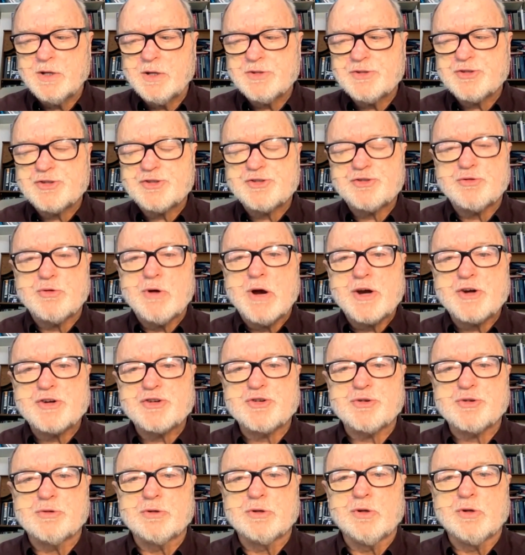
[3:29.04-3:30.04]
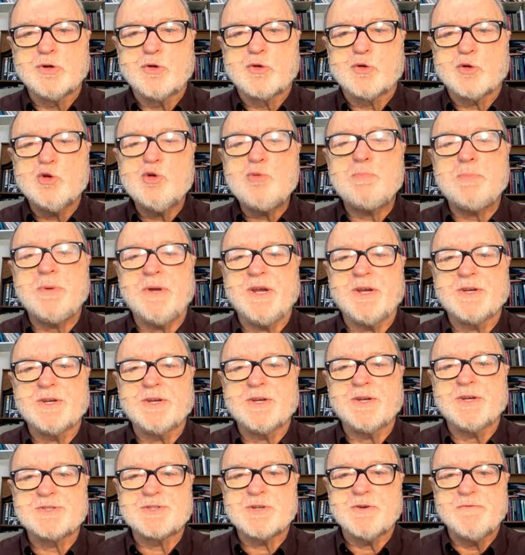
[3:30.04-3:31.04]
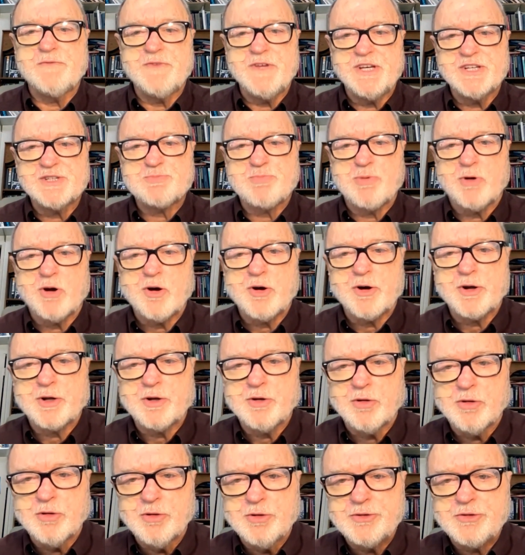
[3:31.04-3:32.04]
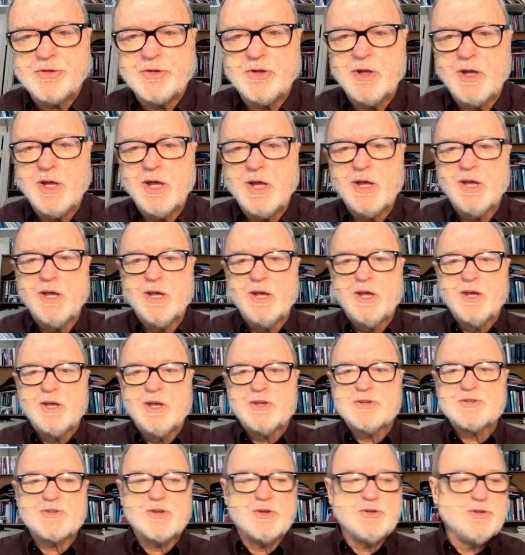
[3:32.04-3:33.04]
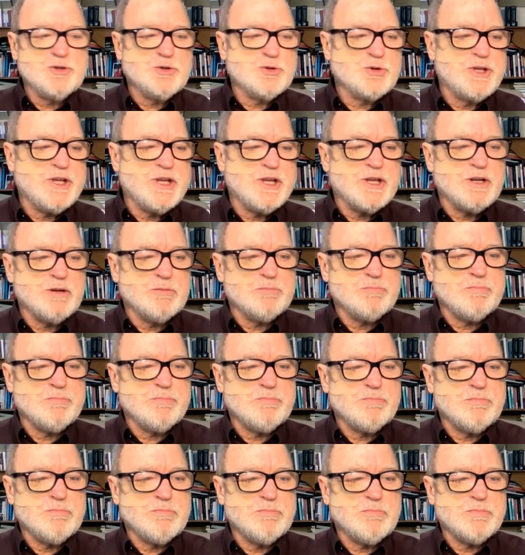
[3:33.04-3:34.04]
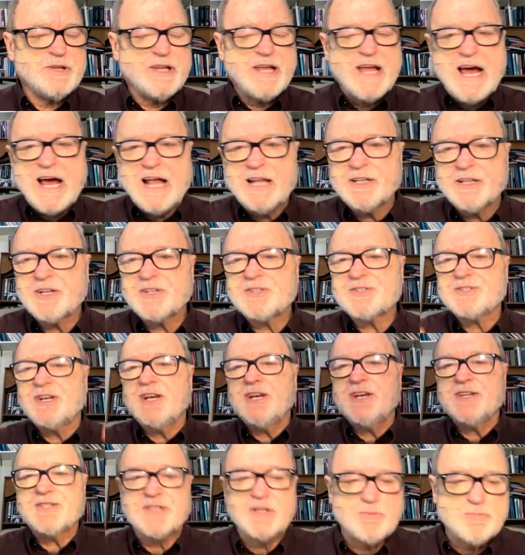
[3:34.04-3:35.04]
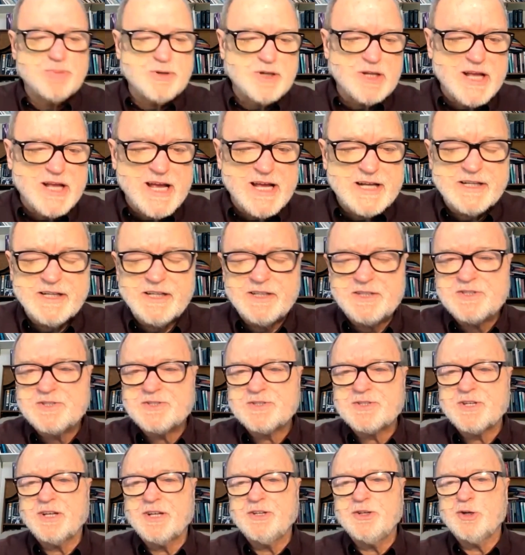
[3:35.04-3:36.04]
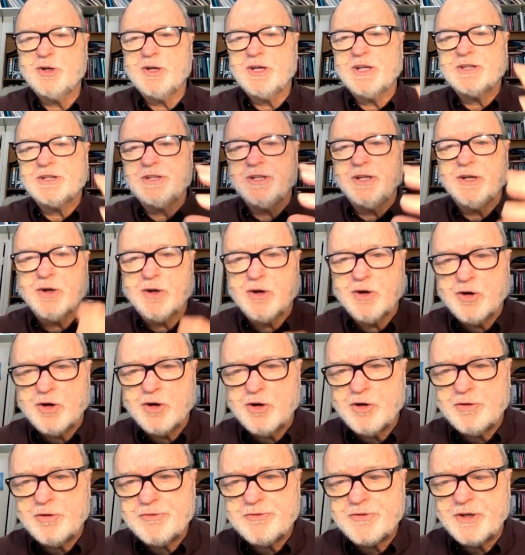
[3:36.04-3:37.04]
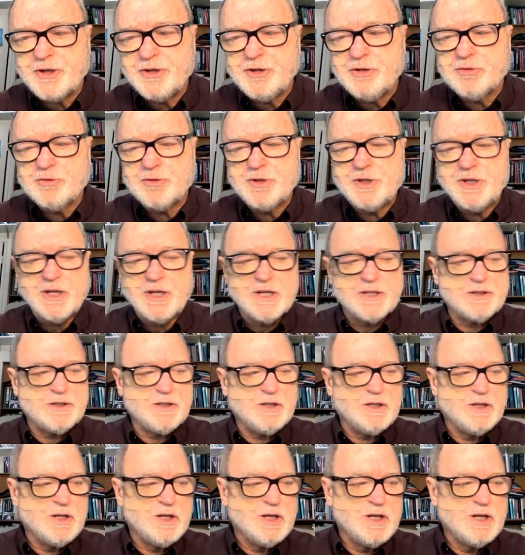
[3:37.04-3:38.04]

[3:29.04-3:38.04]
structural groupings of these particles. So you get galaxies and planets, and you get the Earth, and you get